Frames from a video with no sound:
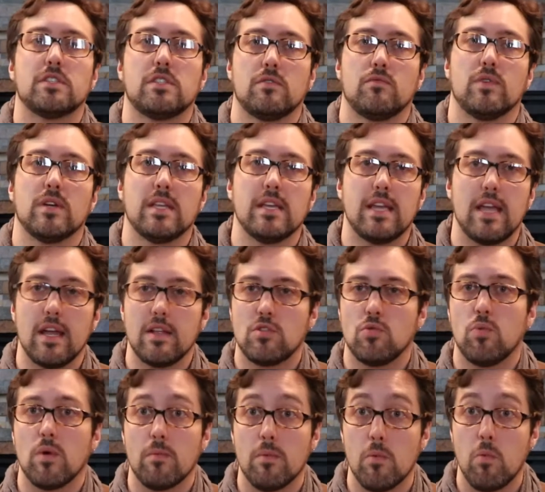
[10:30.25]
to really get
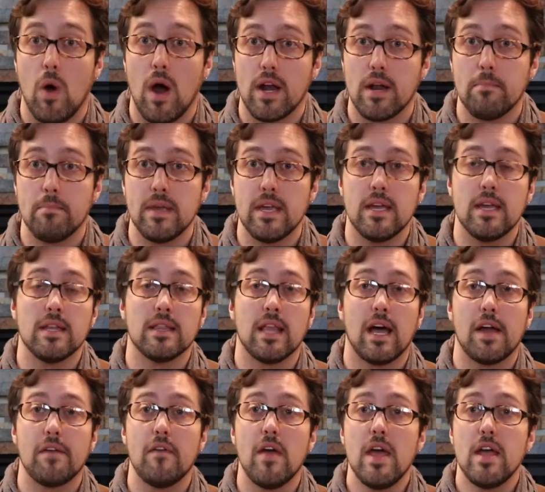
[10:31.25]
to where we want to be in
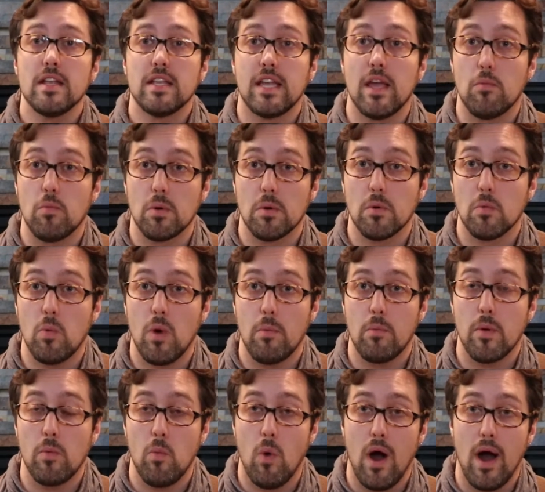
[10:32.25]
life, to get what
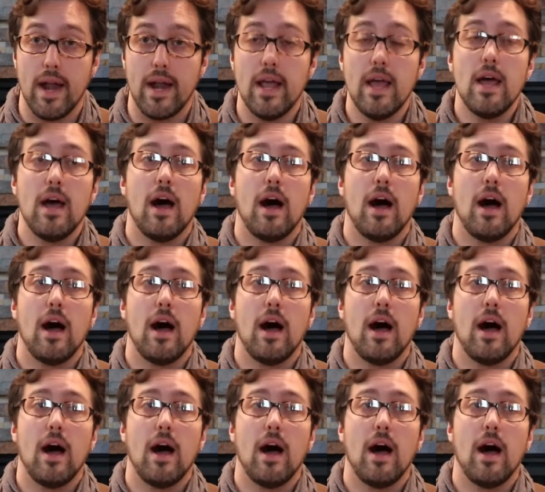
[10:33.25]
we want.